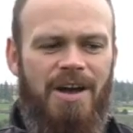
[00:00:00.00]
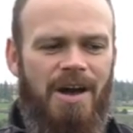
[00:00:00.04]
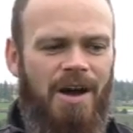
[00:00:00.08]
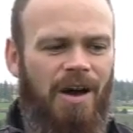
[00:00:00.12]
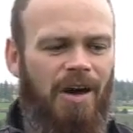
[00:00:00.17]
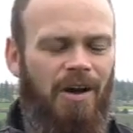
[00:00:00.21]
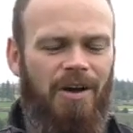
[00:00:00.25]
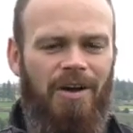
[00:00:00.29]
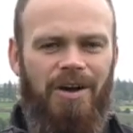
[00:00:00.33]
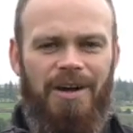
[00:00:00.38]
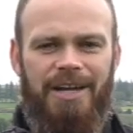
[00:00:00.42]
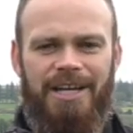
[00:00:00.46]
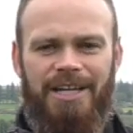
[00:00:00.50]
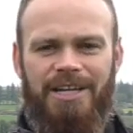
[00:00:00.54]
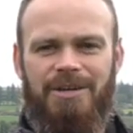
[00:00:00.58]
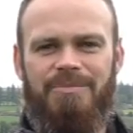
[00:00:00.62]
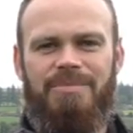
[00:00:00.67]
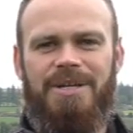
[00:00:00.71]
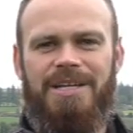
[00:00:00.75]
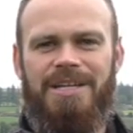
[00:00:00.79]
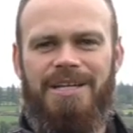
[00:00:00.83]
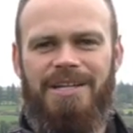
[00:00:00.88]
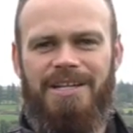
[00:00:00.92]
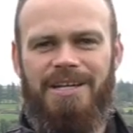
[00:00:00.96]
or it
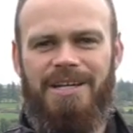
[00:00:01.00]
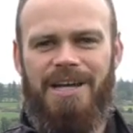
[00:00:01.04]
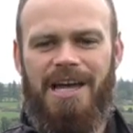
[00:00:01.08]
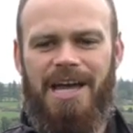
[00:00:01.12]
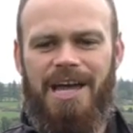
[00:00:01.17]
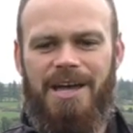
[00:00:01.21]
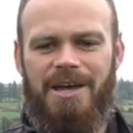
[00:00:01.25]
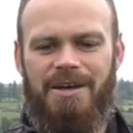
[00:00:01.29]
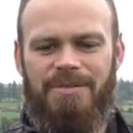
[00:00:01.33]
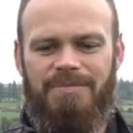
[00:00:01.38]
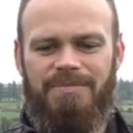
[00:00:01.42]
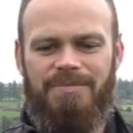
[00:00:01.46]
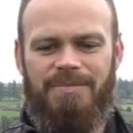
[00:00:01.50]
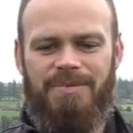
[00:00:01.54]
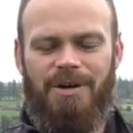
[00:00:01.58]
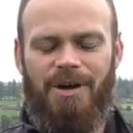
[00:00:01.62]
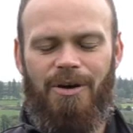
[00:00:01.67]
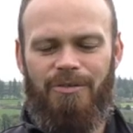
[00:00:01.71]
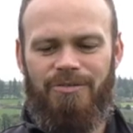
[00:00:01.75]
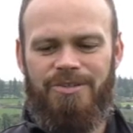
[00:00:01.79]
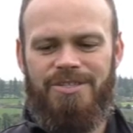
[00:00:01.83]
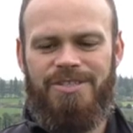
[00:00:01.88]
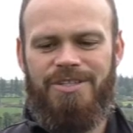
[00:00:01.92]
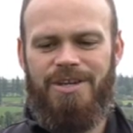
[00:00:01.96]
can be
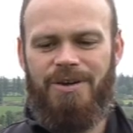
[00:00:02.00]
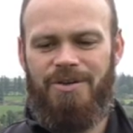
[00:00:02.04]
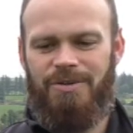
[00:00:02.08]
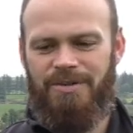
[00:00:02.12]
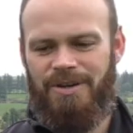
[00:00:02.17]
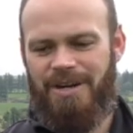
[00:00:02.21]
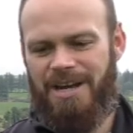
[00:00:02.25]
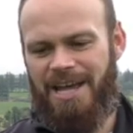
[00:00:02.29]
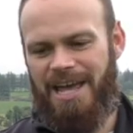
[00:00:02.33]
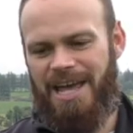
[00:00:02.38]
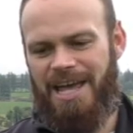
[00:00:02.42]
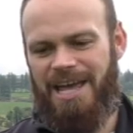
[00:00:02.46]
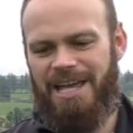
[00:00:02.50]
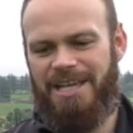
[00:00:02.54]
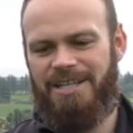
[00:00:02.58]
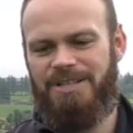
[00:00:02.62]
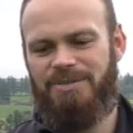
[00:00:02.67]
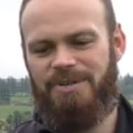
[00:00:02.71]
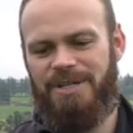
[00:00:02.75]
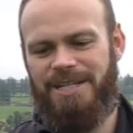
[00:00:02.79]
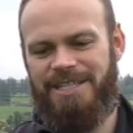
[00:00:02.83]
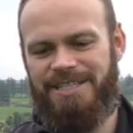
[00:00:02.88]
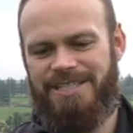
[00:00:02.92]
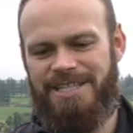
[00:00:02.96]
oversown
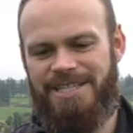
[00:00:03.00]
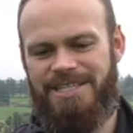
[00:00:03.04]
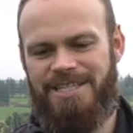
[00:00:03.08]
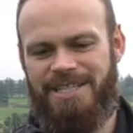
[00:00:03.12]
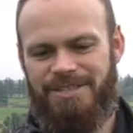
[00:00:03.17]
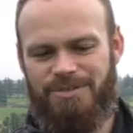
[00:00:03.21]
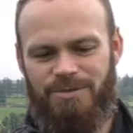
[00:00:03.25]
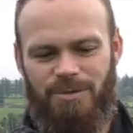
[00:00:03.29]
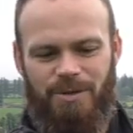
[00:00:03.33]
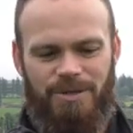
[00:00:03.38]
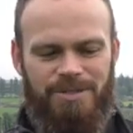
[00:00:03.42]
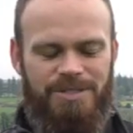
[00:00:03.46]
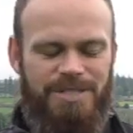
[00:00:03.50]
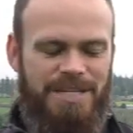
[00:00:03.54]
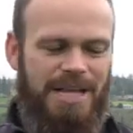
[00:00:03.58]
into an existing sward.